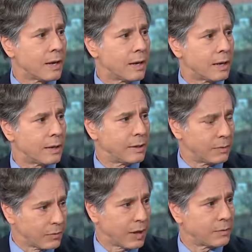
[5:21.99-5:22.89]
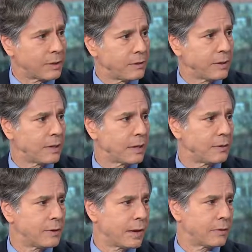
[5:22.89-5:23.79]
uh, involving the uh,
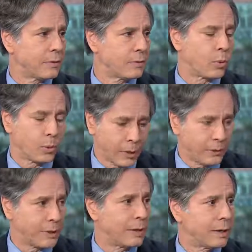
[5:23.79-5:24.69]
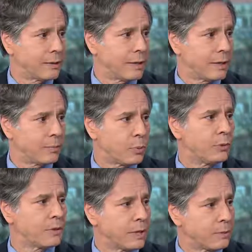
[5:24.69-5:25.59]
the death of, or well, the uh, the uh,
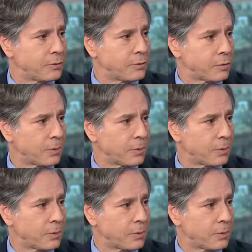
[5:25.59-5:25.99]
poisoning of Mr.